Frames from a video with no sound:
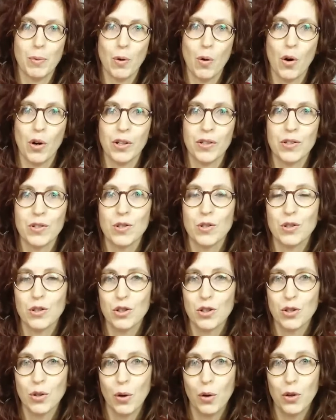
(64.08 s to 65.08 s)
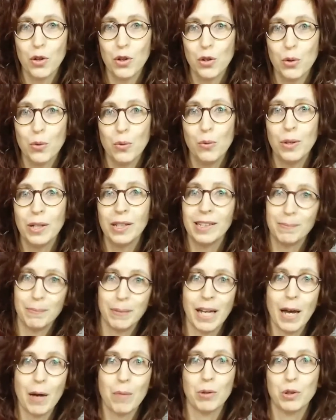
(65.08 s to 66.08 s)
points so you will
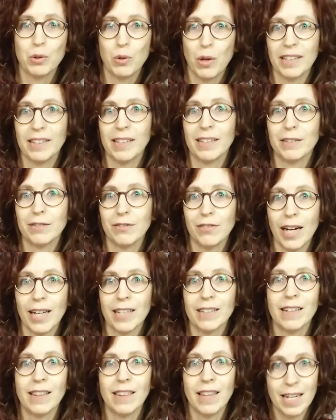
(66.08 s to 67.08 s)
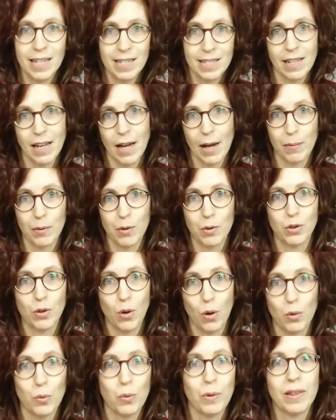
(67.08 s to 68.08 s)
be able to identify the next time you
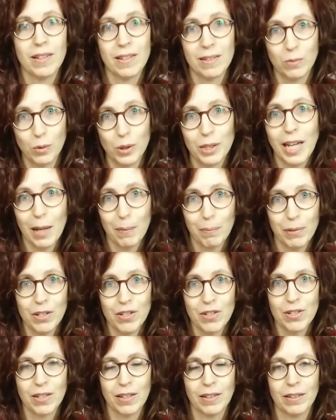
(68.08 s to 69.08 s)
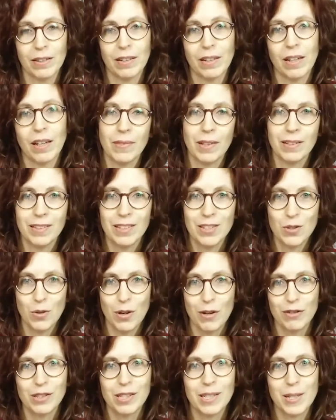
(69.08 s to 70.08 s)
talk with that person. This
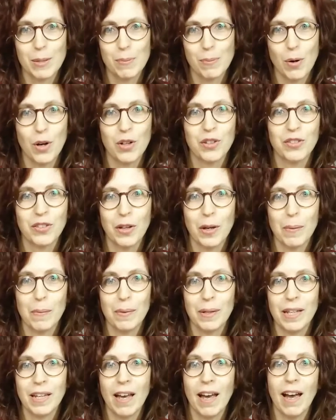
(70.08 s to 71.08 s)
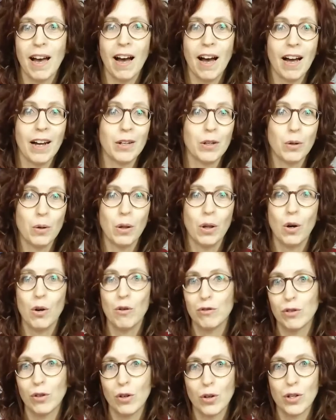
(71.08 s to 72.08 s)
reference point could be a high or
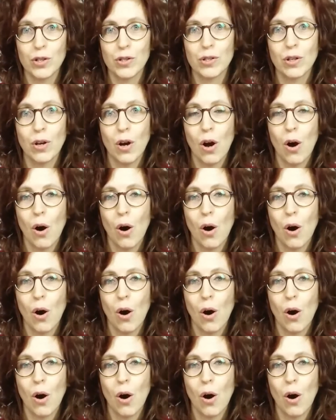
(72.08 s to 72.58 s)
low voice